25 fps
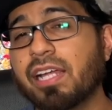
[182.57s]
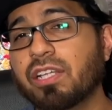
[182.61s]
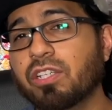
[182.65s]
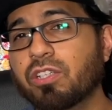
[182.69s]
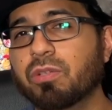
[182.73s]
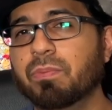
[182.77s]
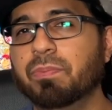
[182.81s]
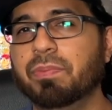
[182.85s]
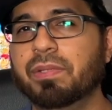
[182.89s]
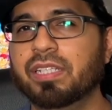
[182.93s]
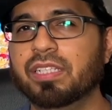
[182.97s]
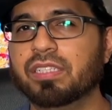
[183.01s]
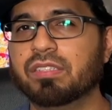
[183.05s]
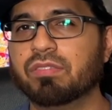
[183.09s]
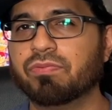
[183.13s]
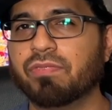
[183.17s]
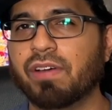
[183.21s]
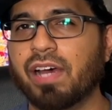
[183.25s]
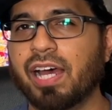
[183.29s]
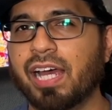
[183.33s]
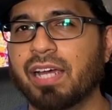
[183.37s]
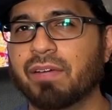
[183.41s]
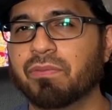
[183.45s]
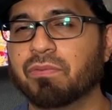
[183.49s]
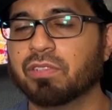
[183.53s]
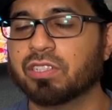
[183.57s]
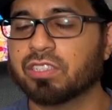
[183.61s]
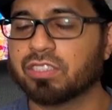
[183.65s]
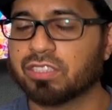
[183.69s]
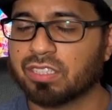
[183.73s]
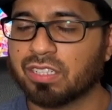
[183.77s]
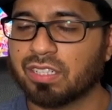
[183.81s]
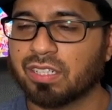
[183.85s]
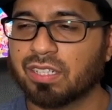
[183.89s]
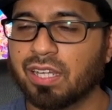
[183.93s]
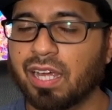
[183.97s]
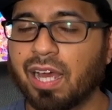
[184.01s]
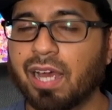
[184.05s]
new PS5, which
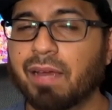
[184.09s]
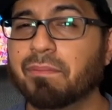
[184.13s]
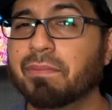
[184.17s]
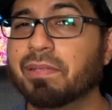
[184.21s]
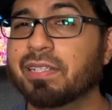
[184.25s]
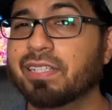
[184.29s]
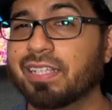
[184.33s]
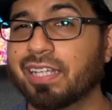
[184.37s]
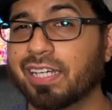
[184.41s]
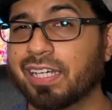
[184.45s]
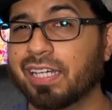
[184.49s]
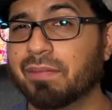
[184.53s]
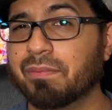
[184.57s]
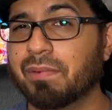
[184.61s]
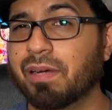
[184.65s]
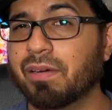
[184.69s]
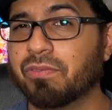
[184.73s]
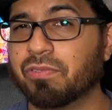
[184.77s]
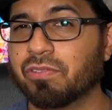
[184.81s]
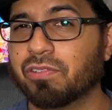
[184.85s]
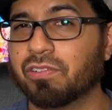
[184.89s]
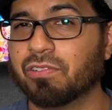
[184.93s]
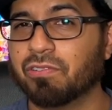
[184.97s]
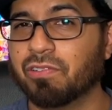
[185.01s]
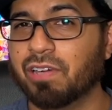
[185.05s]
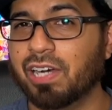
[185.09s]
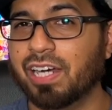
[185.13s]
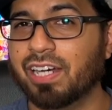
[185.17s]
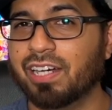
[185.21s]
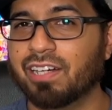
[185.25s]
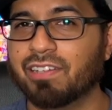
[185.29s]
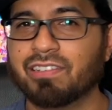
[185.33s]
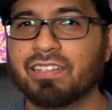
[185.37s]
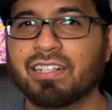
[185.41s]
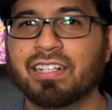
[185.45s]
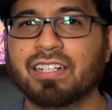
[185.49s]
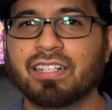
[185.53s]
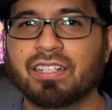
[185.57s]
I've been thinking about for a
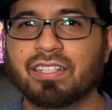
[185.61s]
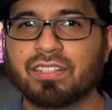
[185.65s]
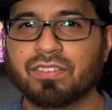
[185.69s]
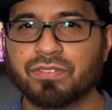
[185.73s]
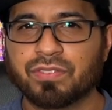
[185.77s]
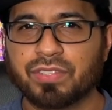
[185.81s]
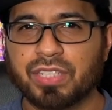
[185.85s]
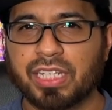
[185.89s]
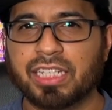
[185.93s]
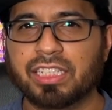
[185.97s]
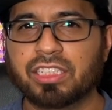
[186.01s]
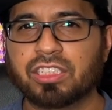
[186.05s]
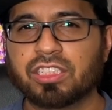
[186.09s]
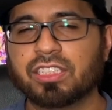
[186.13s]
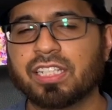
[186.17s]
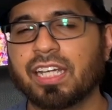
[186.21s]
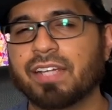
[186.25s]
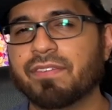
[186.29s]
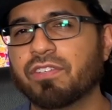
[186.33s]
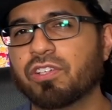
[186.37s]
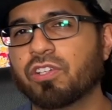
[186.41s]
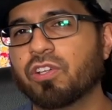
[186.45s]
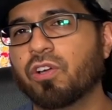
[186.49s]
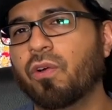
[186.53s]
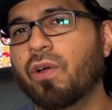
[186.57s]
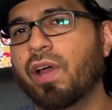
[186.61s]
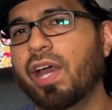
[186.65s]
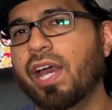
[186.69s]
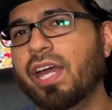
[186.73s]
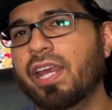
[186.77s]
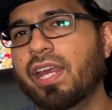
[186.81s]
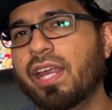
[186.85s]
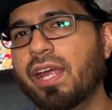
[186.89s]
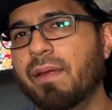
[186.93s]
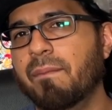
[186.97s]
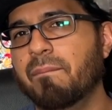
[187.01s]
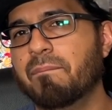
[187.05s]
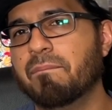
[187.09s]
while, they just have to go ahead
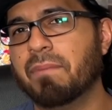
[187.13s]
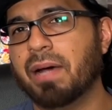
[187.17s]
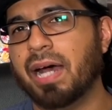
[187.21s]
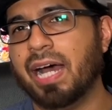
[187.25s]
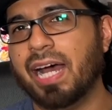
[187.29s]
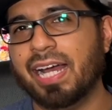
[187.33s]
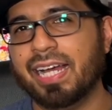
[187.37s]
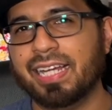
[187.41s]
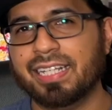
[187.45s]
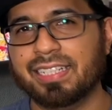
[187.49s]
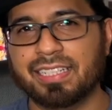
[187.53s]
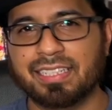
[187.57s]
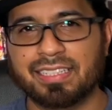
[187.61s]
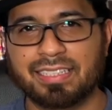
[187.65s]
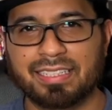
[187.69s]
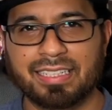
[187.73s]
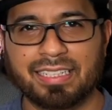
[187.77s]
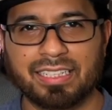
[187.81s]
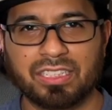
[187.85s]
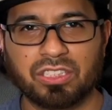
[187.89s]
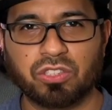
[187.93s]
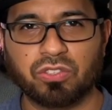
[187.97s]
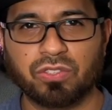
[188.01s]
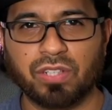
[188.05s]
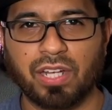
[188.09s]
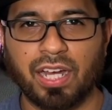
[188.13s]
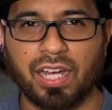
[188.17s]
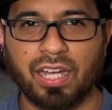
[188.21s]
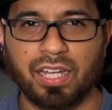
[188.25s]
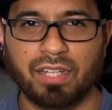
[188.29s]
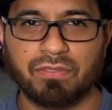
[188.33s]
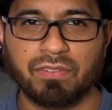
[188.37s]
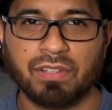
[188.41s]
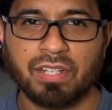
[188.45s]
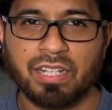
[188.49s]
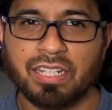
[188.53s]
and buy the disk drive.